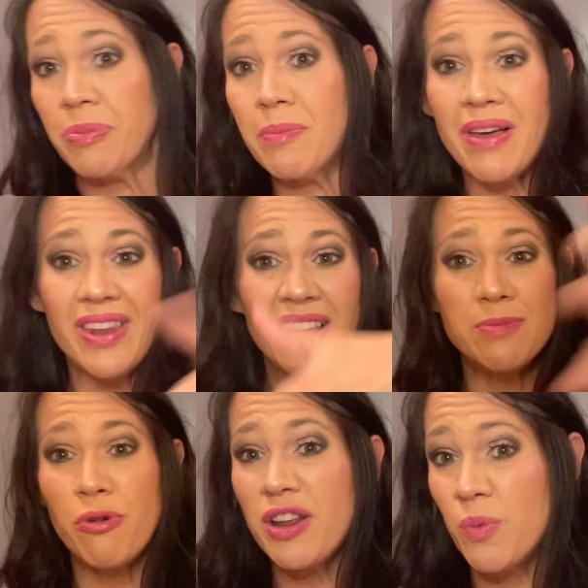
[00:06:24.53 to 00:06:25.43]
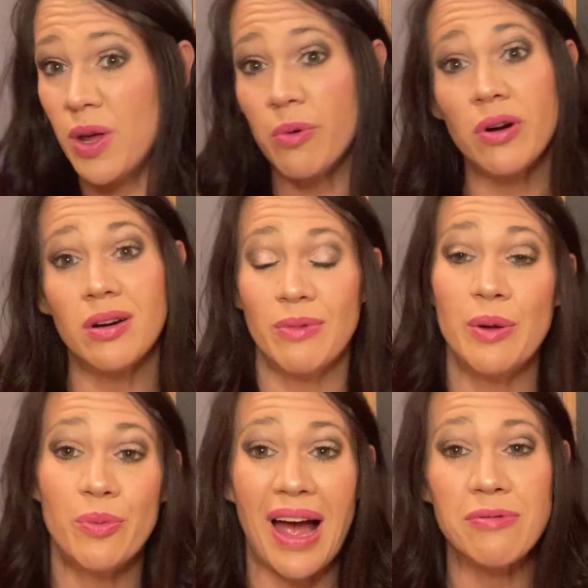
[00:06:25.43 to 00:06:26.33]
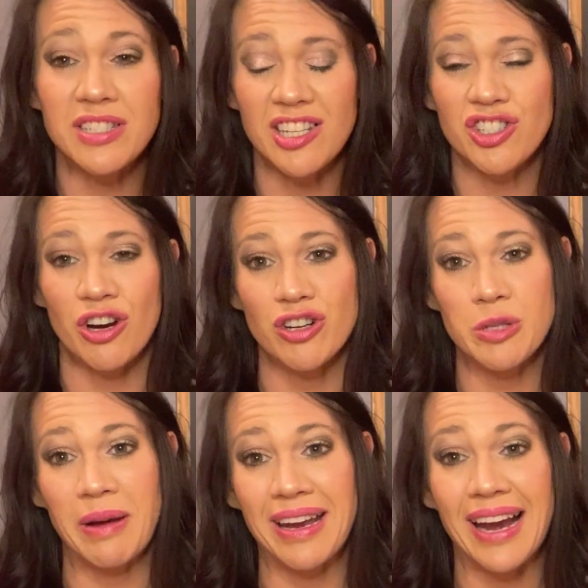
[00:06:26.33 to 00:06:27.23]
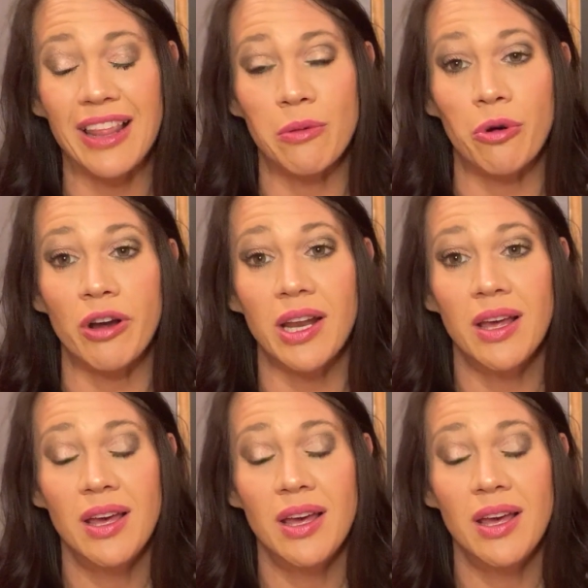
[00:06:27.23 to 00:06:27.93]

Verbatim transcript: And by the next morning, we were, we, I was discharged by nine in the morning.